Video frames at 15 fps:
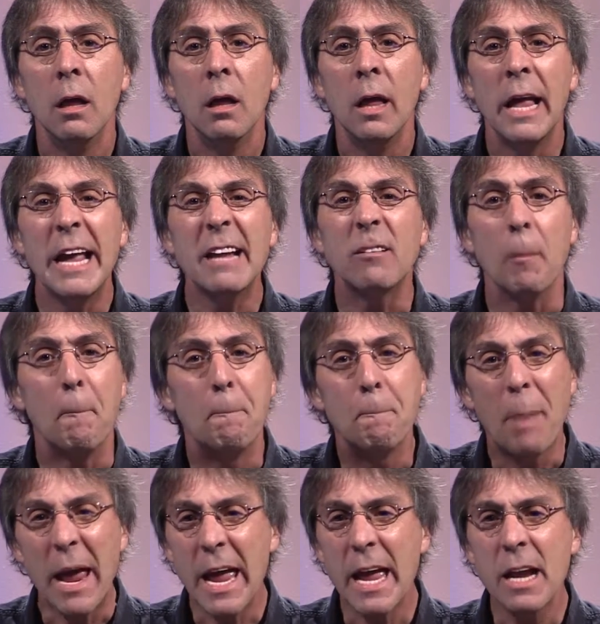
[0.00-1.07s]
It's
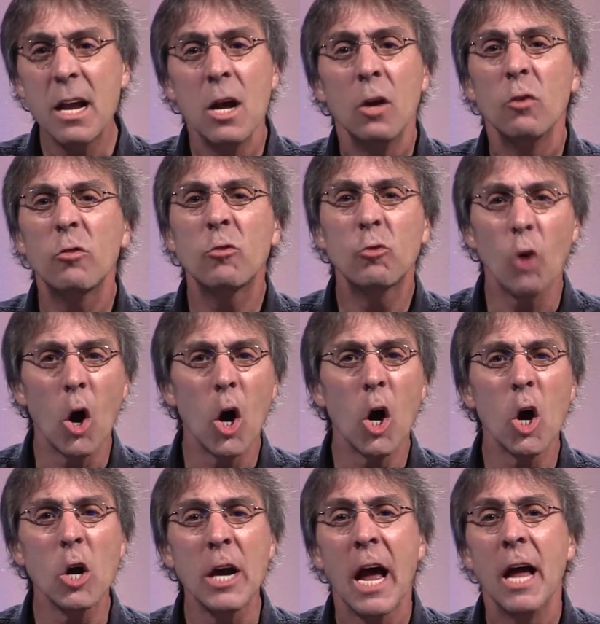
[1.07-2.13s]
big,
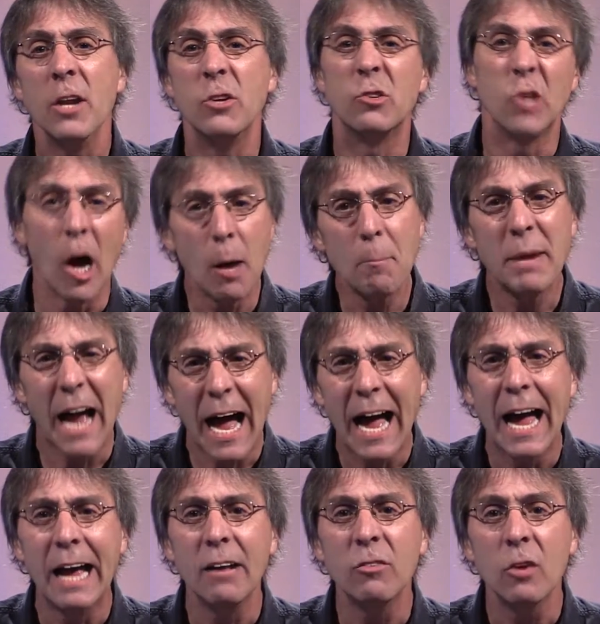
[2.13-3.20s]
strong, dumb
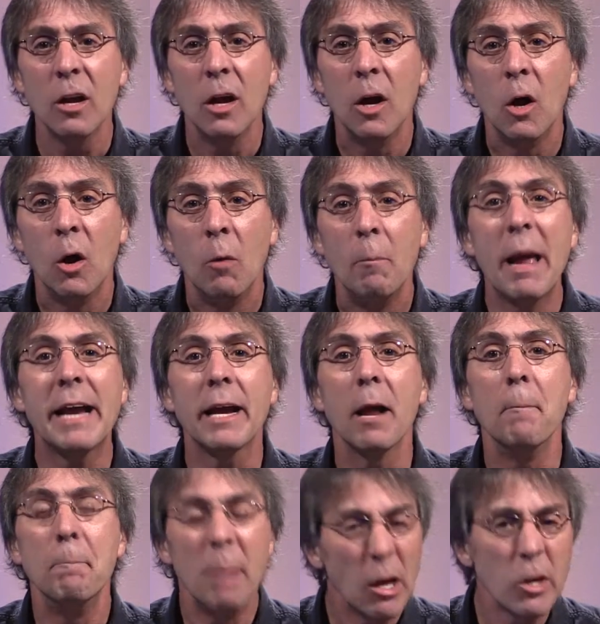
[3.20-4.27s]
guys making
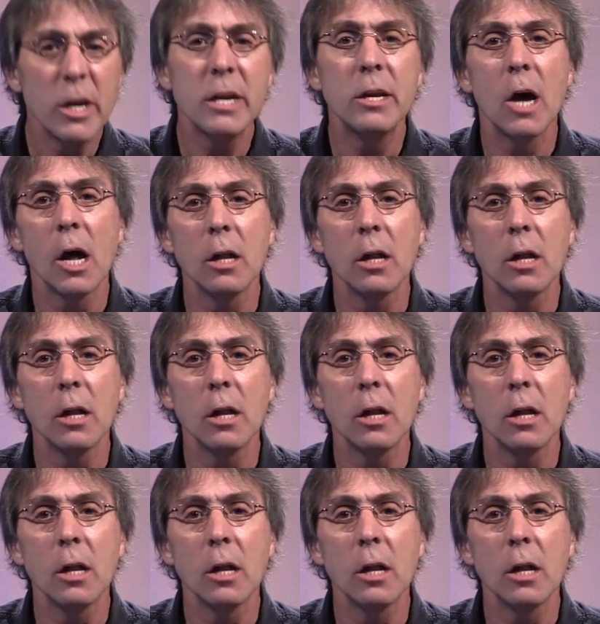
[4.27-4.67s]
$1 million